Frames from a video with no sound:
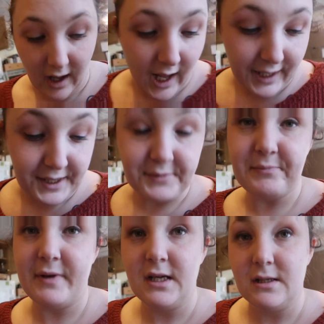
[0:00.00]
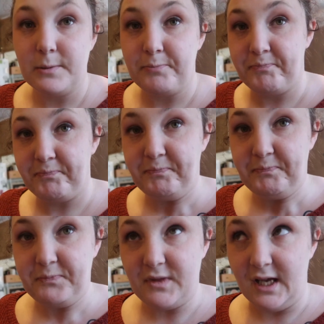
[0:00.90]
I am
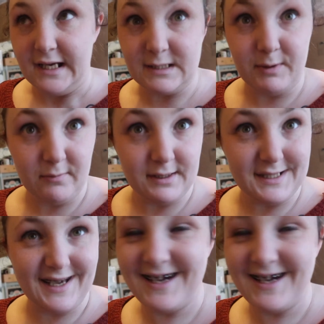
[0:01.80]
experimenting.